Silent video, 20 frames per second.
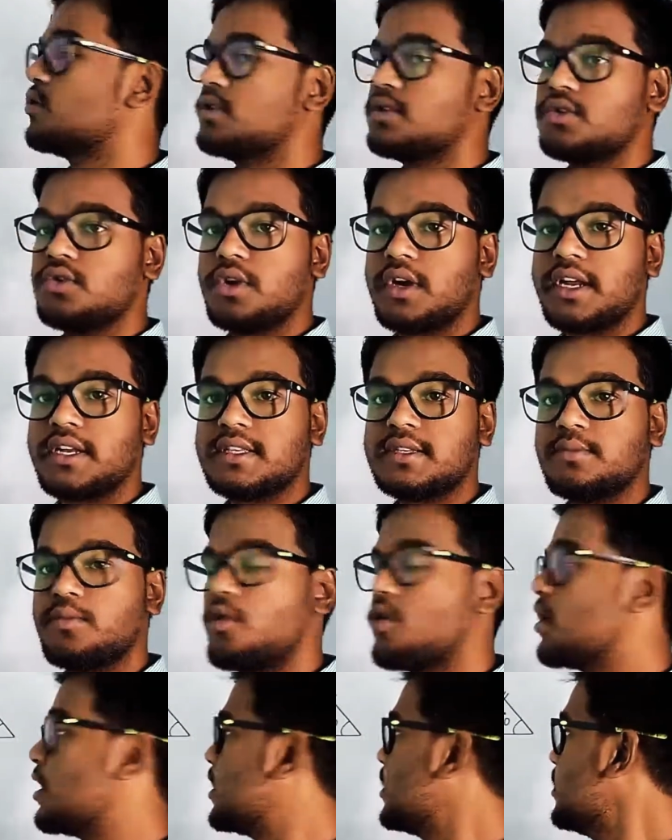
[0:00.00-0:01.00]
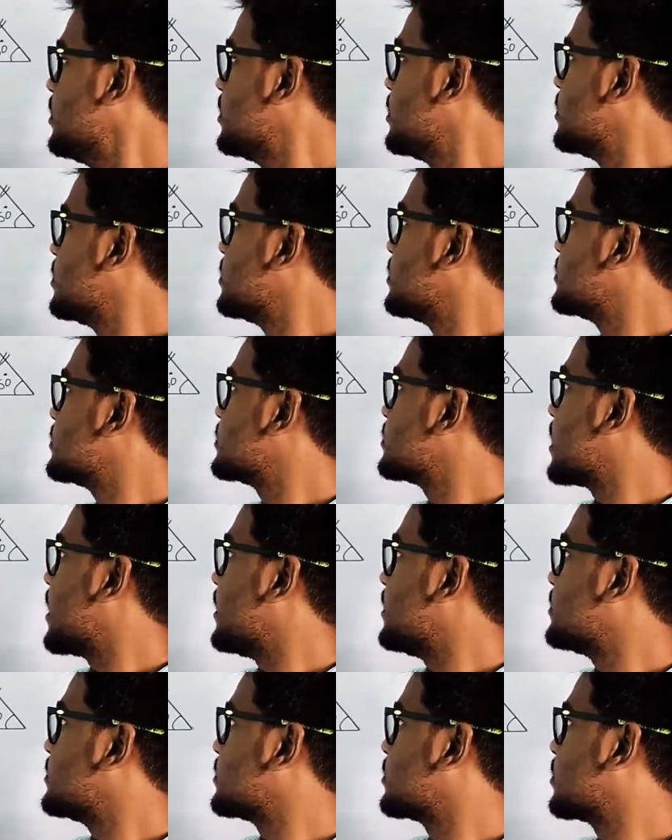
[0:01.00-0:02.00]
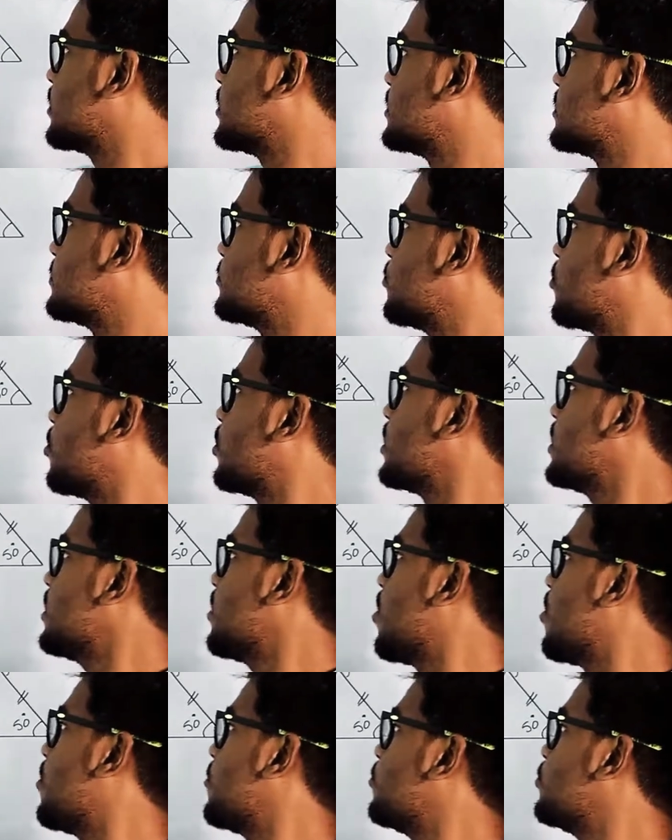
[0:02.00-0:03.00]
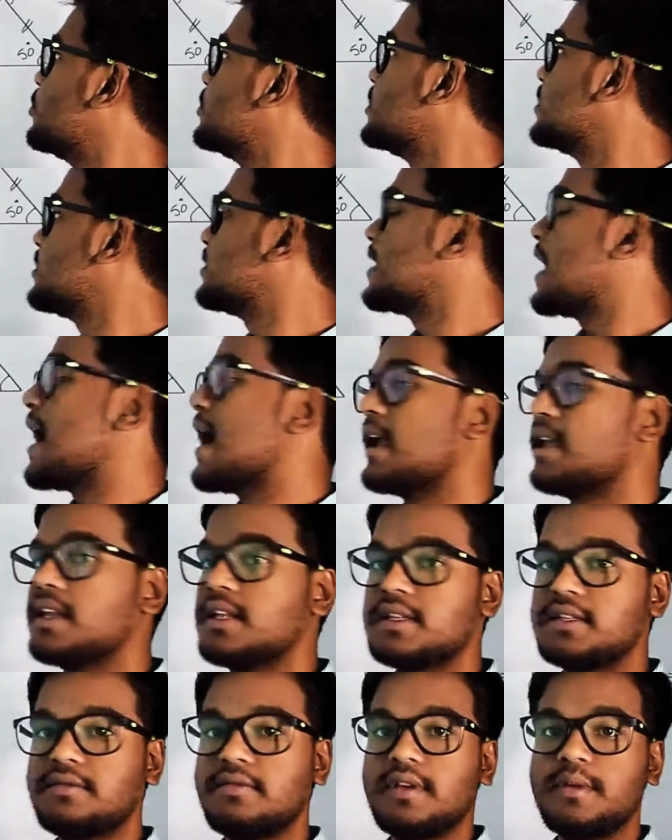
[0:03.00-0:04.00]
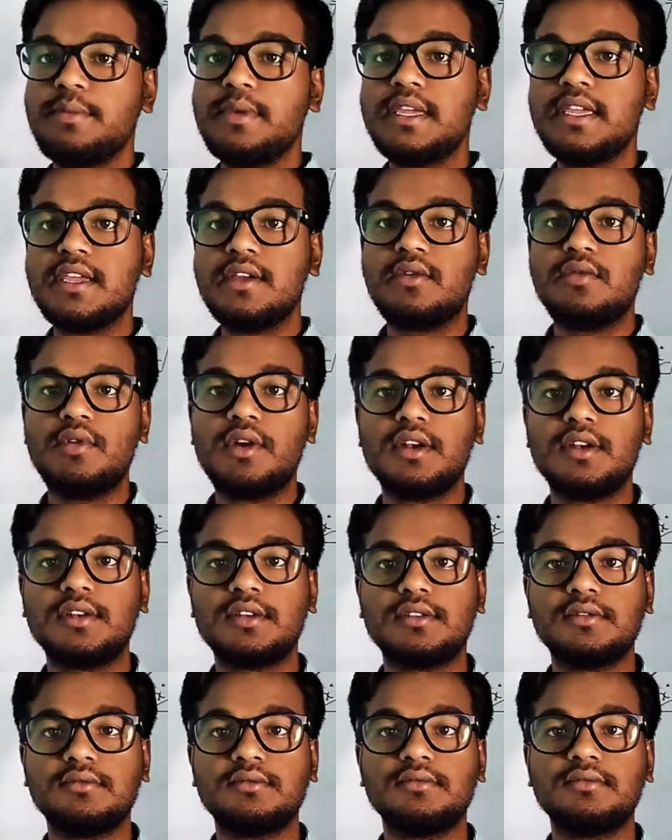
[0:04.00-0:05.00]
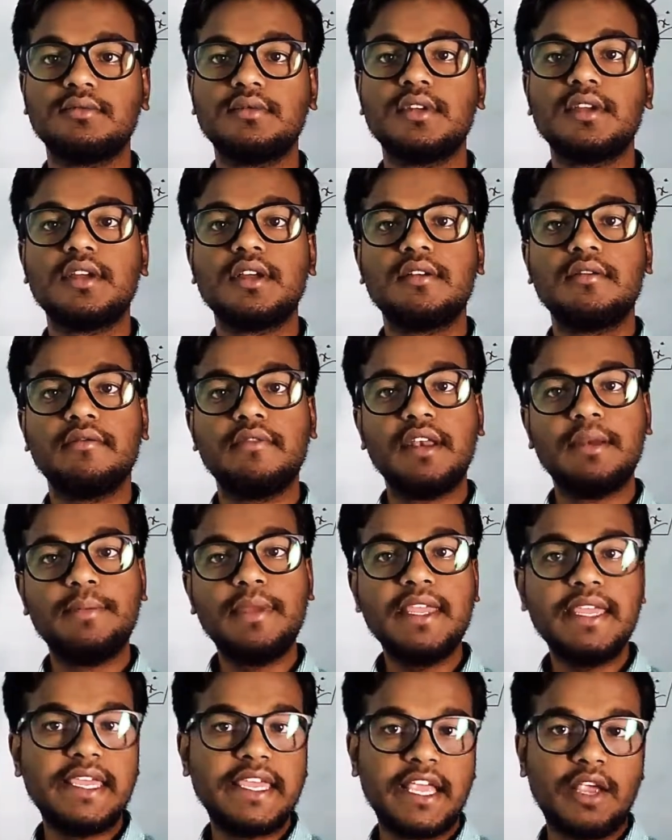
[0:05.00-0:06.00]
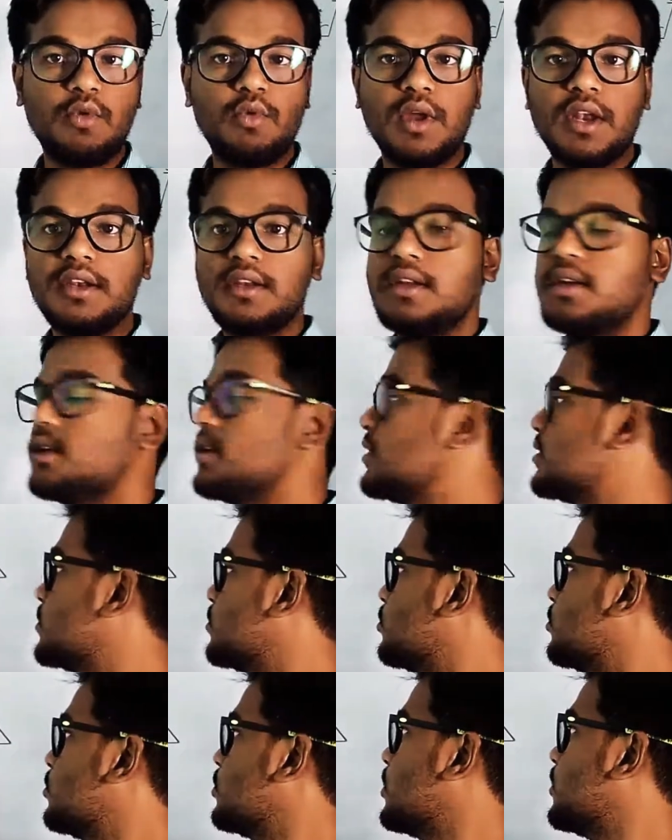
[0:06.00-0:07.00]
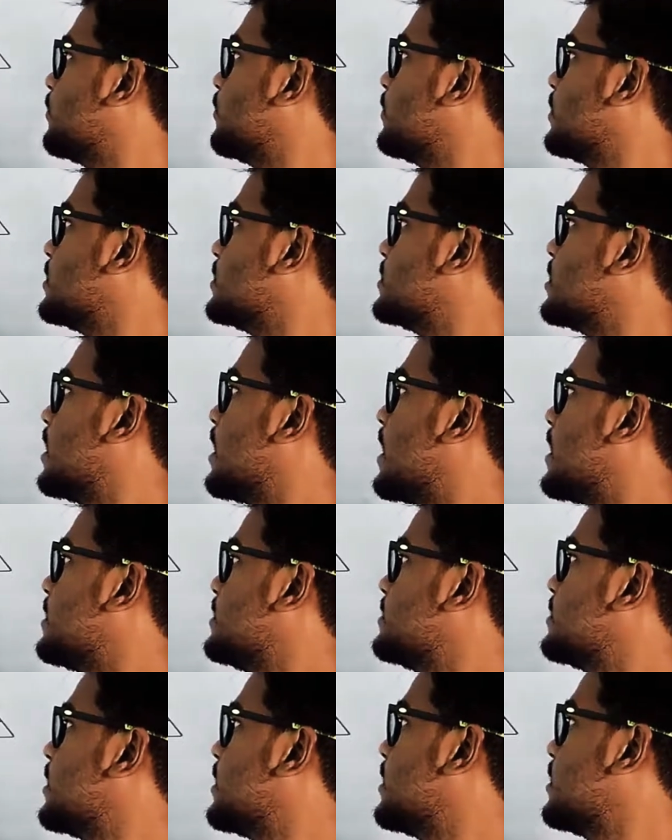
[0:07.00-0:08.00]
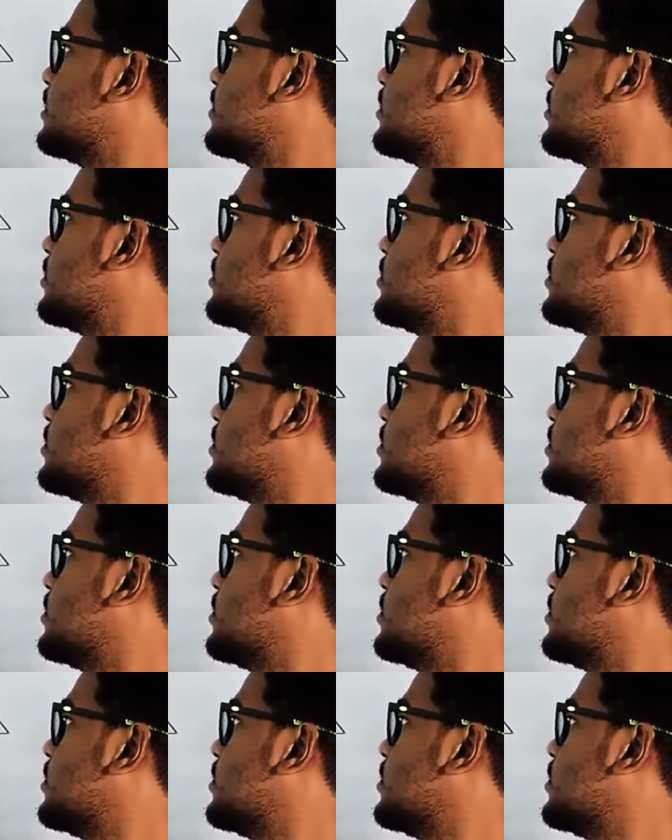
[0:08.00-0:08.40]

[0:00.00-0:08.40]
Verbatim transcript: also corresponding sides corresponding opposite angles will be equal will be equal. So if it is the lines are